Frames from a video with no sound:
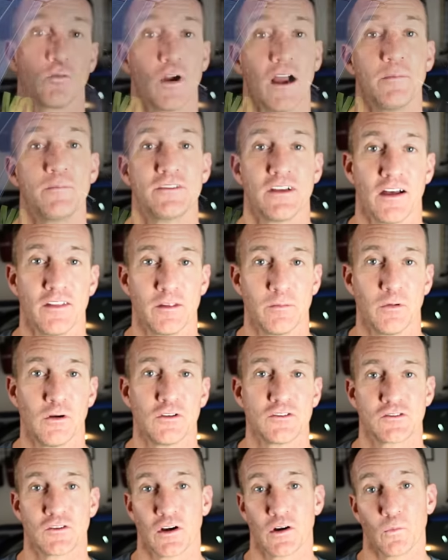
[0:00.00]
rubs on the
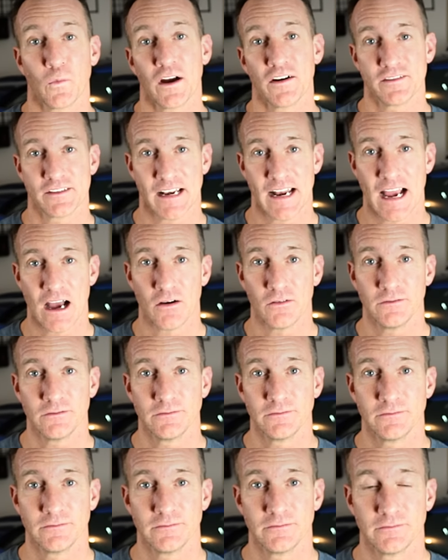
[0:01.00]
bolster and wears it
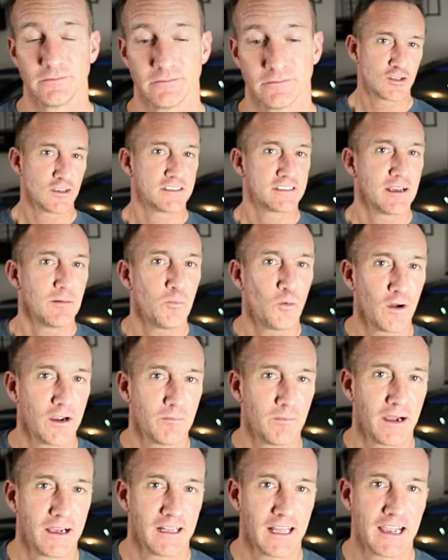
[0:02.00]
out. So at some point
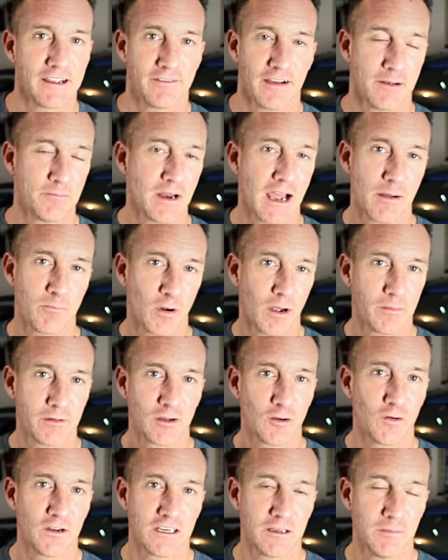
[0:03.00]
in my life, I'm not probably
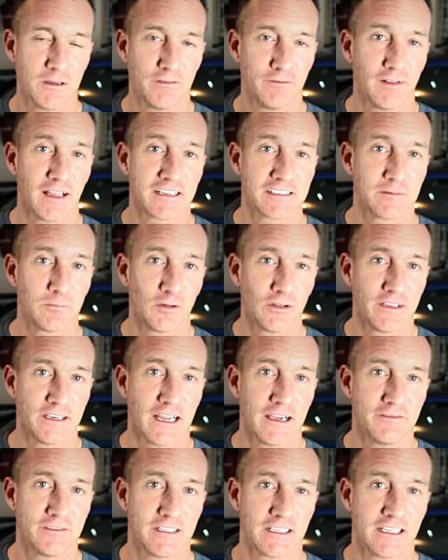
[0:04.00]
going to be flexible
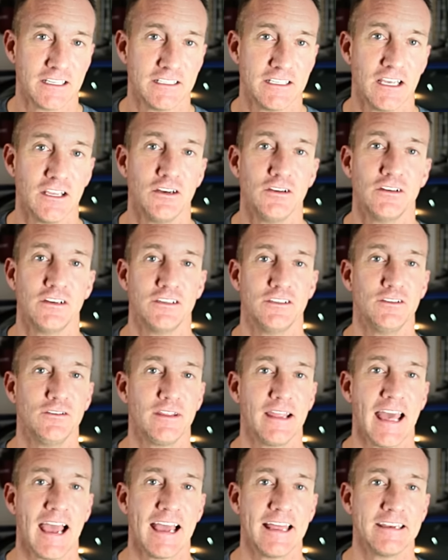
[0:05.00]
enough to continue to do
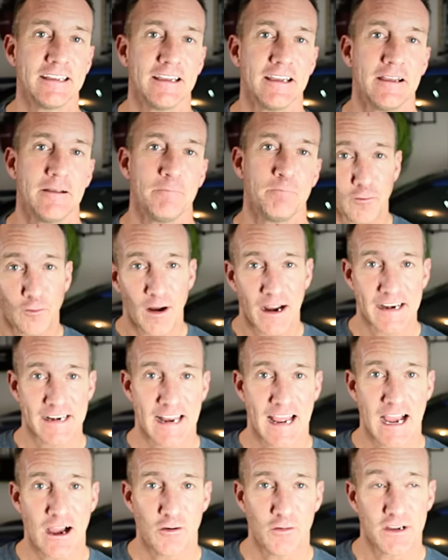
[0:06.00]
that. For right
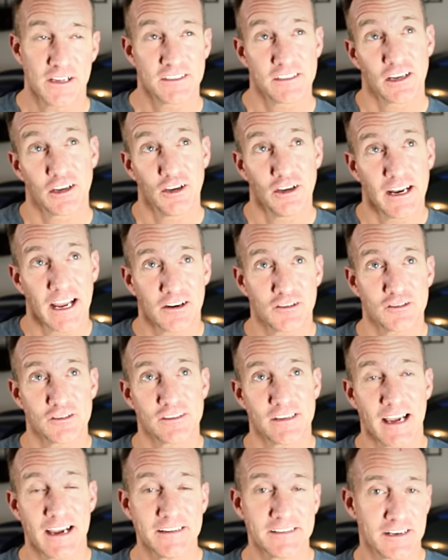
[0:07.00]
now, it's a good
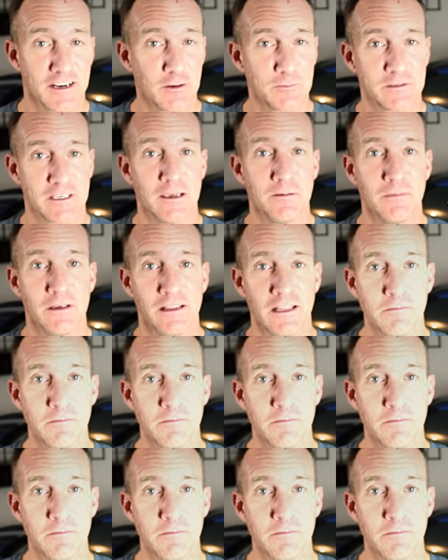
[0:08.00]
exercise and helps keep me